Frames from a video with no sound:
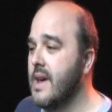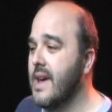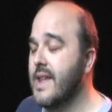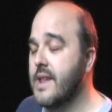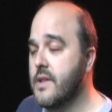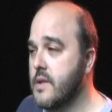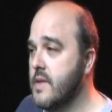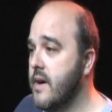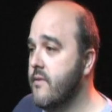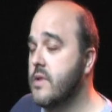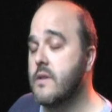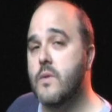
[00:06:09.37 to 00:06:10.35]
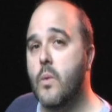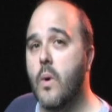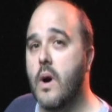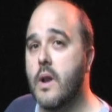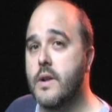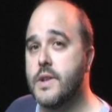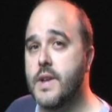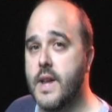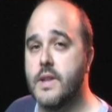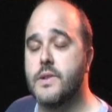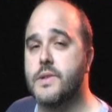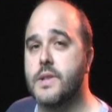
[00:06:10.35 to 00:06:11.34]
And now the level of the water
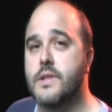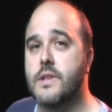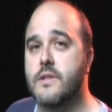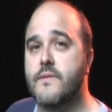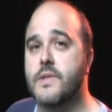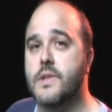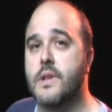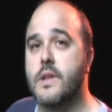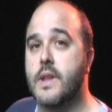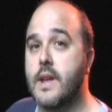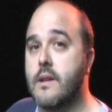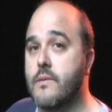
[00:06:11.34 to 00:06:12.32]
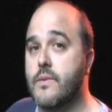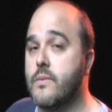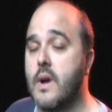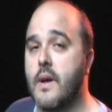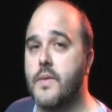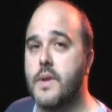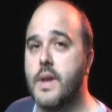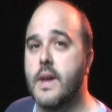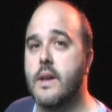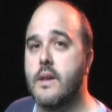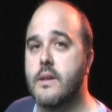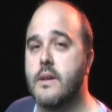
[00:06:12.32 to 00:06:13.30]
changes in this facility throughout the
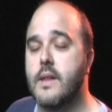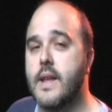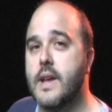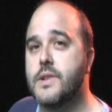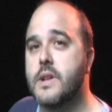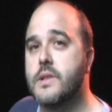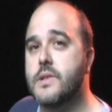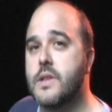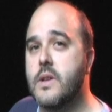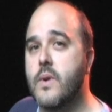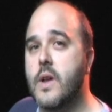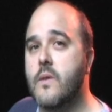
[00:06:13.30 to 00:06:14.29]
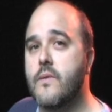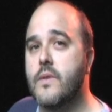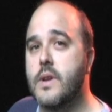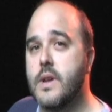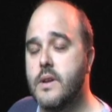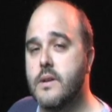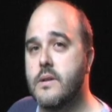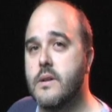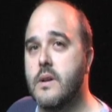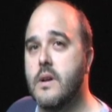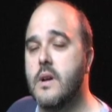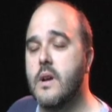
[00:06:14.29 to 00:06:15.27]
day. And as you can see right over here,
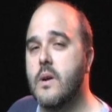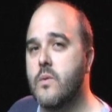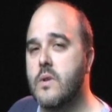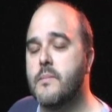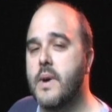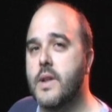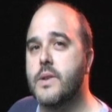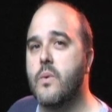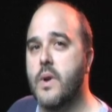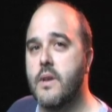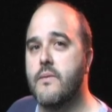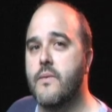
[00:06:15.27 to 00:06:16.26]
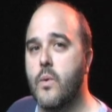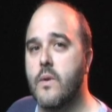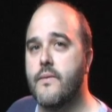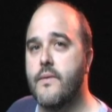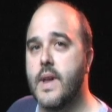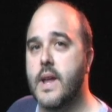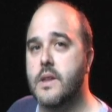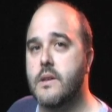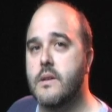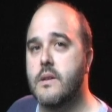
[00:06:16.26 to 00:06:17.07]
we're about 24 feet.